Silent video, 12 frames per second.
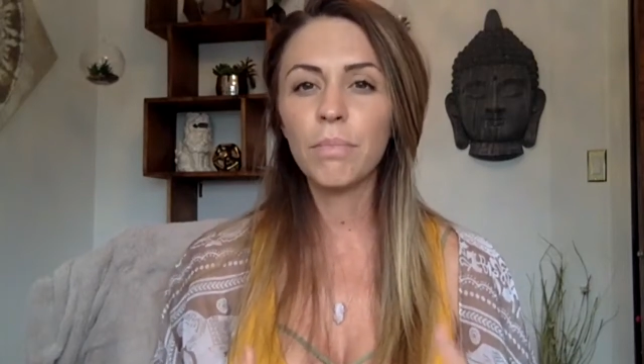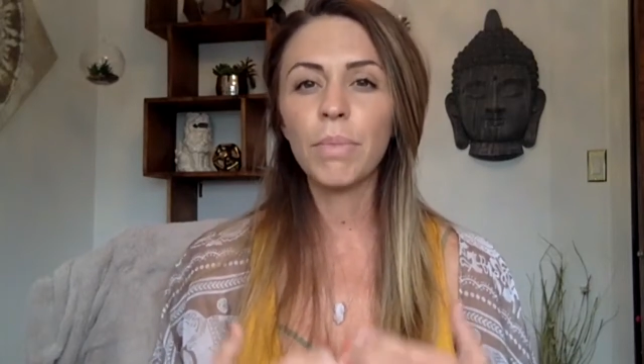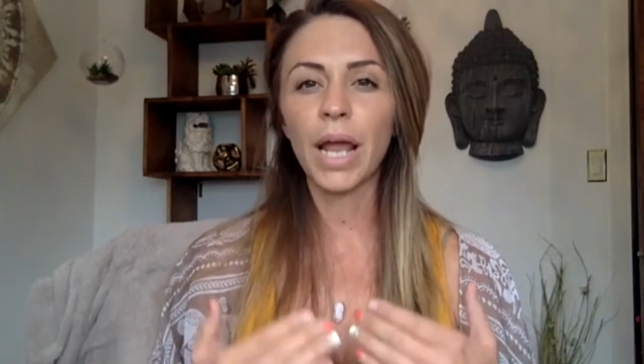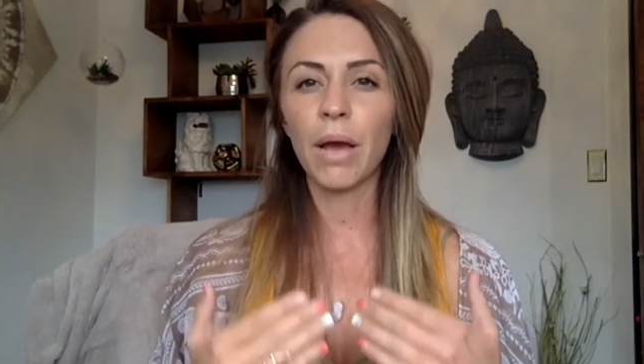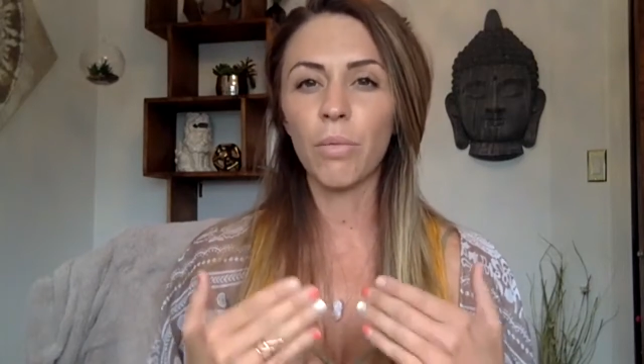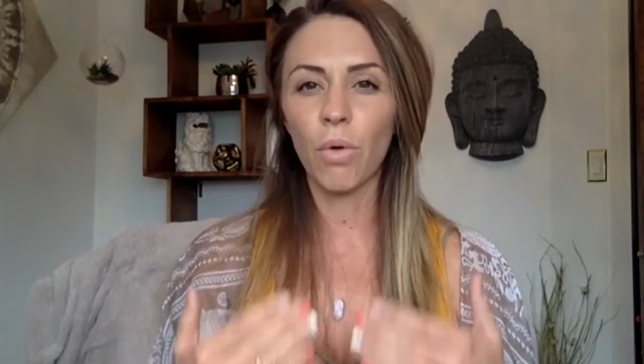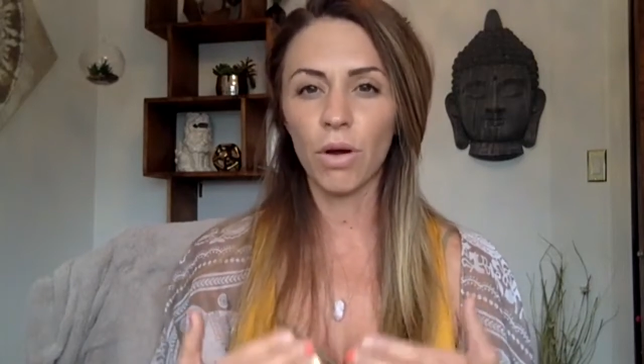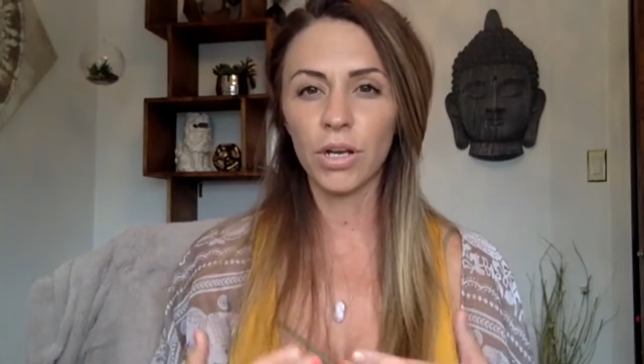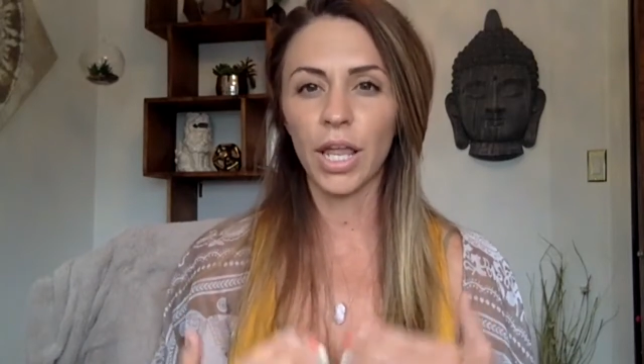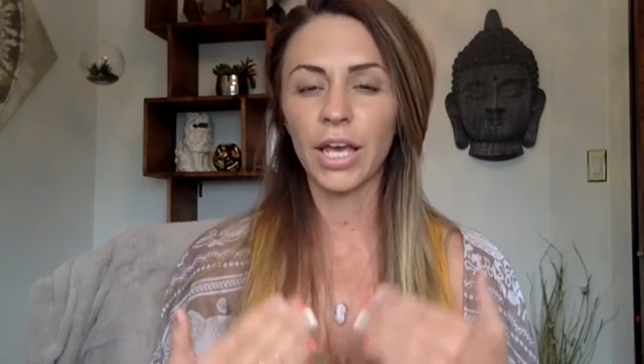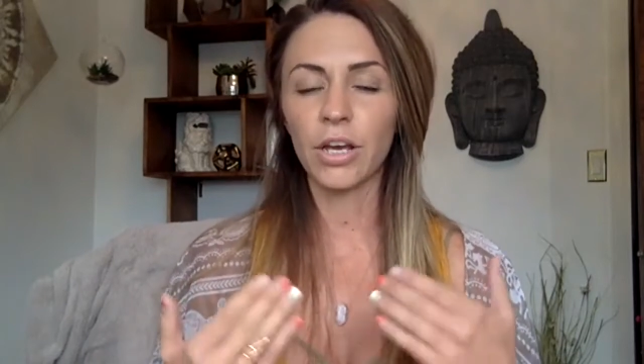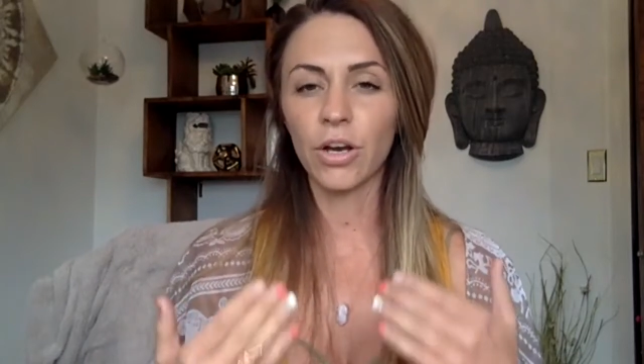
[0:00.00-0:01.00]
but I wanted
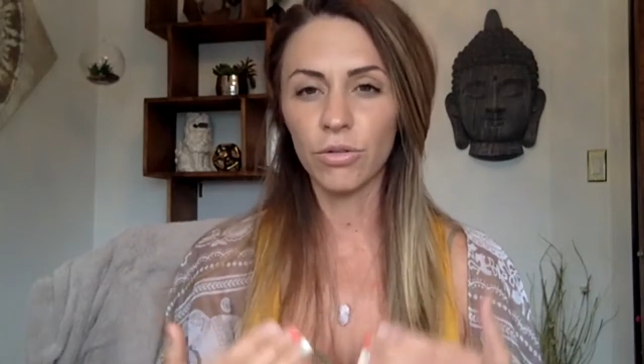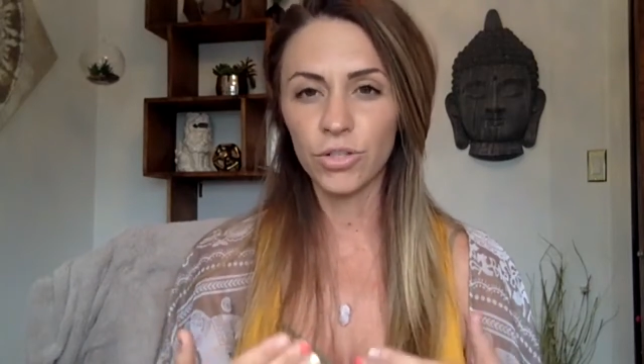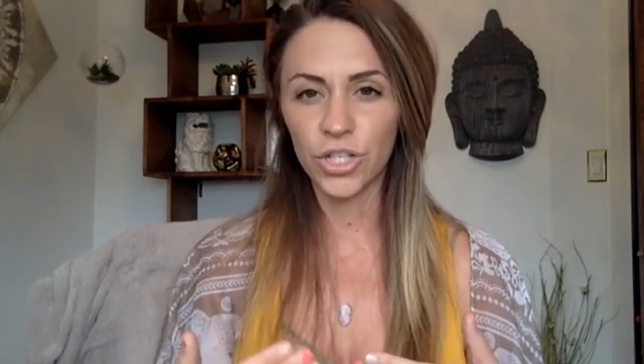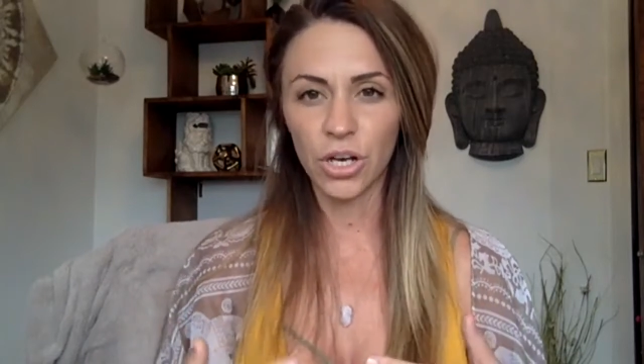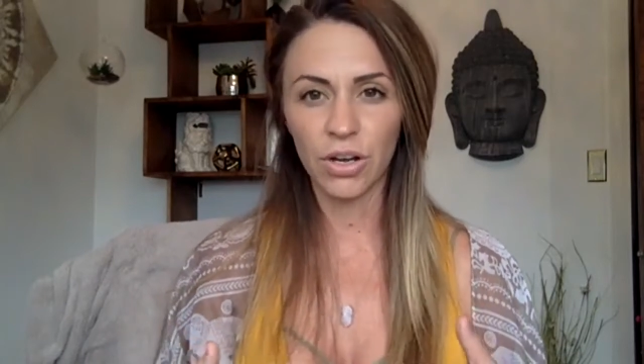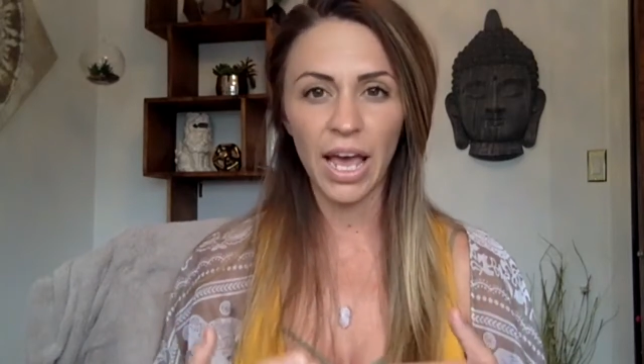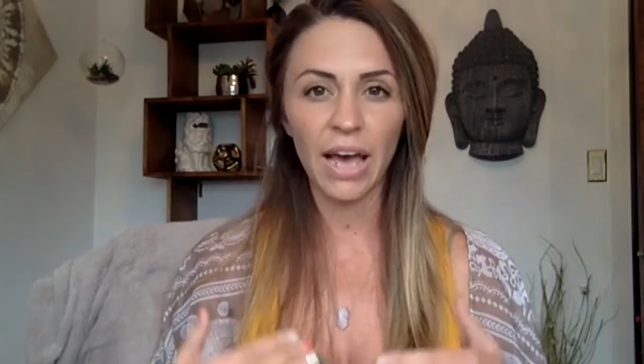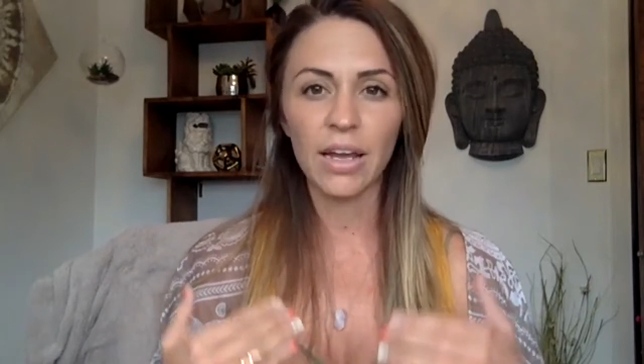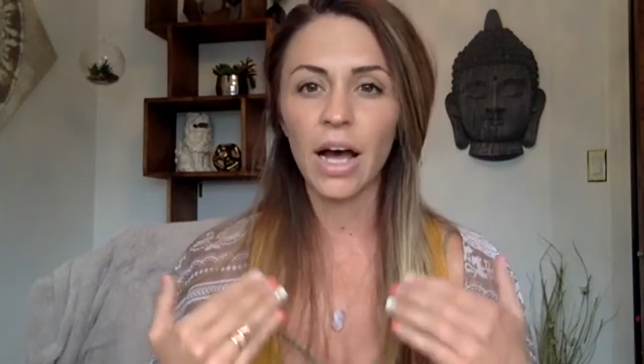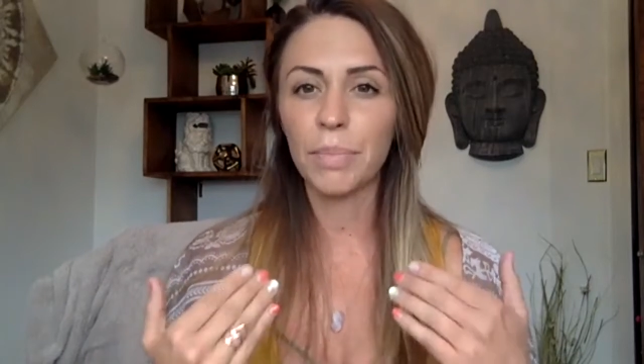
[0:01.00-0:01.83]
like coaching on how to up